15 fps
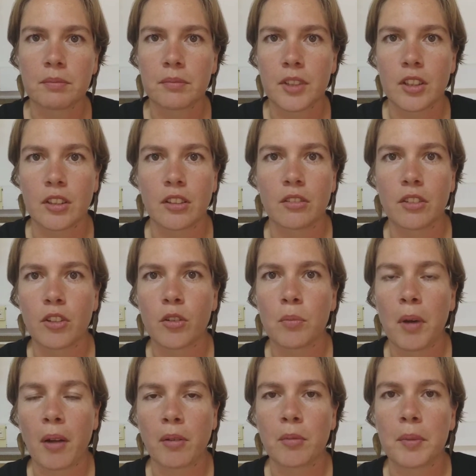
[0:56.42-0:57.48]
You can
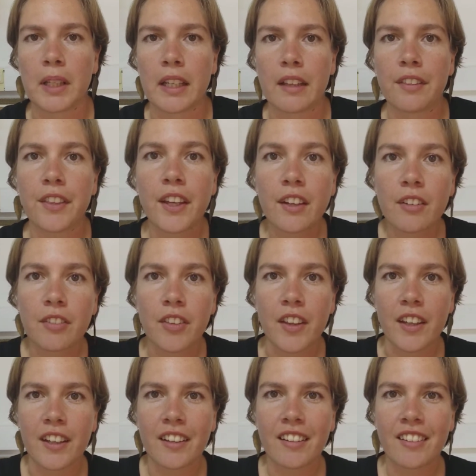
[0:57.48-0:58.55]
probably think of
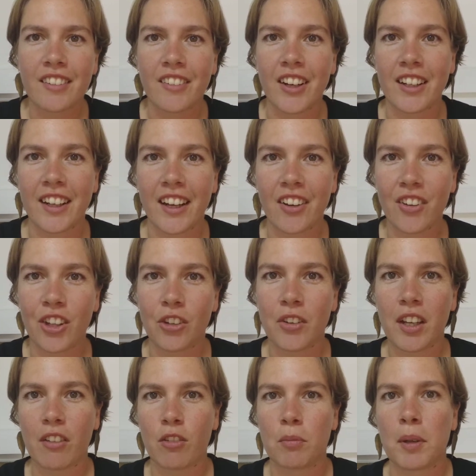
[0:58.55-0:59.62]
things right now that you
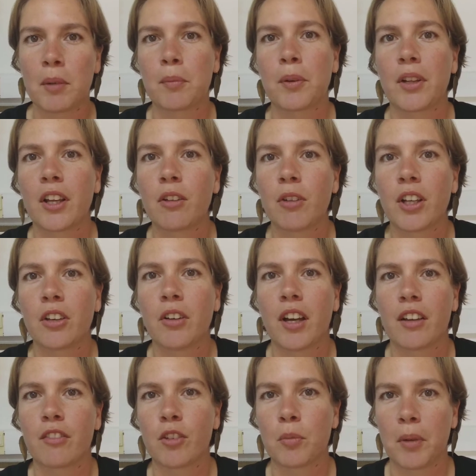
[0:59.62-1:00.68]
can't remember, like what you
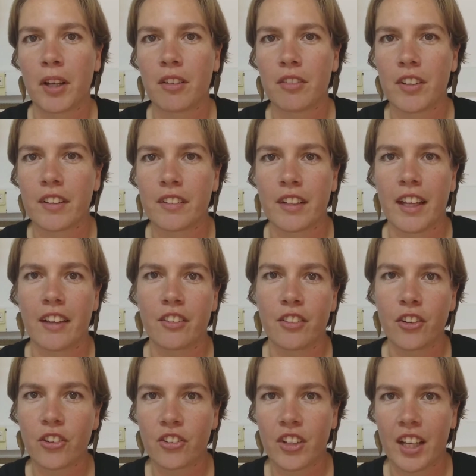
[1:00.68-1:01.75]
had for breakfast last
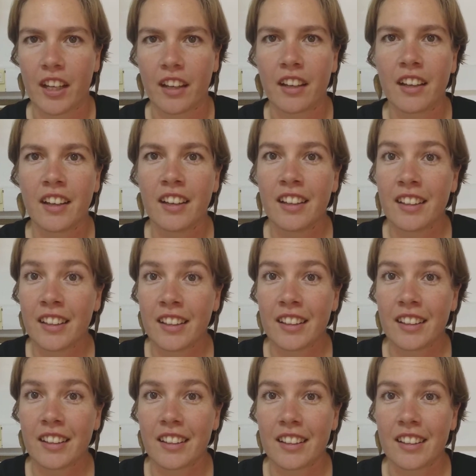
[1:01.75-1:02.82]
Thursday.
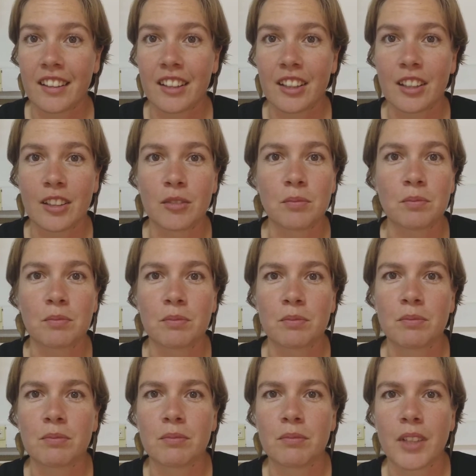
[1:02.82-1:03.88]

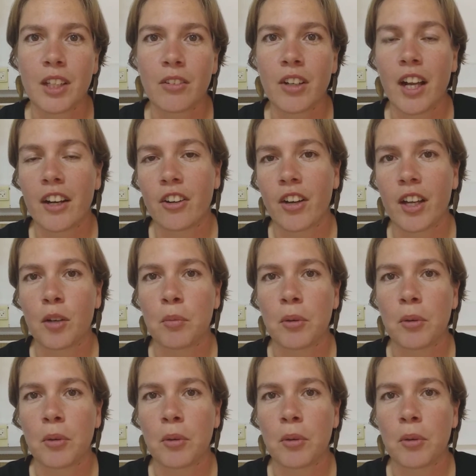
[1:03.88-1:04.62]
Anyone? I know I had a